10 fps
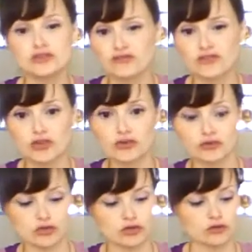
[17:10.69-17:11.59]
them for you
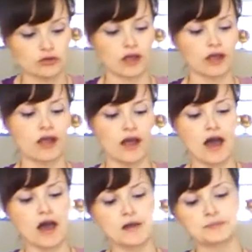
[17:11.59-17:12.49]
too.
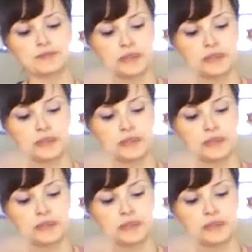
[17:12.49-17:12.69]
Allergies.